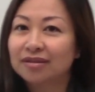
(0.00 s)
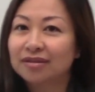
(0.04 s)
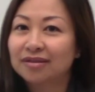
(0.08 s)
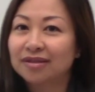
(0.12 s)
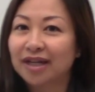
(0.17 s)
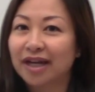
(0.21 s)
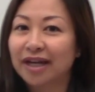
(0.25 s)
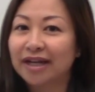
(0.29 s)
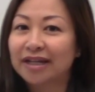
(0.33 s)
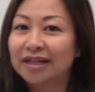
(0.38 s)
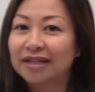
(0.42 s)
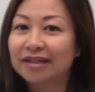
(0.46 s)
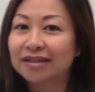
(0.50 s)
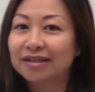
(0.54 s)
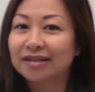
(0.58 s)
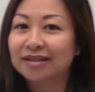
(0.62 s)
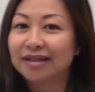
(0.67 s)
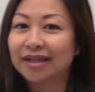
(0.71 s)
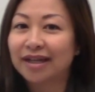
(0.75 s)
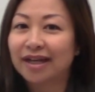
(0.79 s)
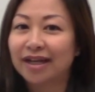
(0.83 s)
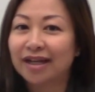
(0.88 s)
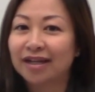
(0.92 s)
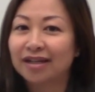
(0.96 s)
diet,
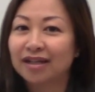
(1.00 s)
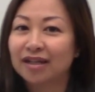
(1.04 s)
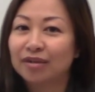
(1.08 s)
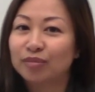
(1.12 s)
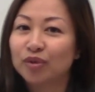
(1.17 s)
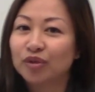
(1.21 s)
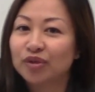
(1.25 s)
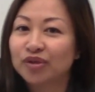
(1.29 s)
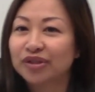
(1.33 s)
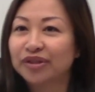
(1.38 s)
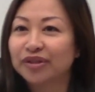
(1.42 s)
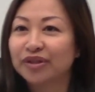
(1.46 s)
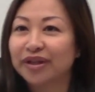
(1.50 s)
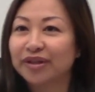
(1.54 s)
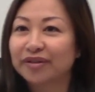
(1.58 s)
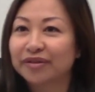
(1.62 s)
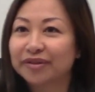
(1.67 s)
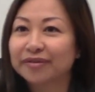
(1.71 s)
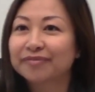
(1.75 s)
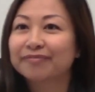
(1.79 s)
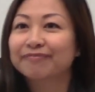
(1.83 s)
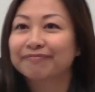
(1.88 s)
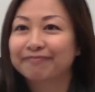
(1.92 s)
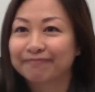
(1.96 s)
and emotional
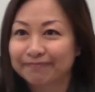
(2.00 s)
health.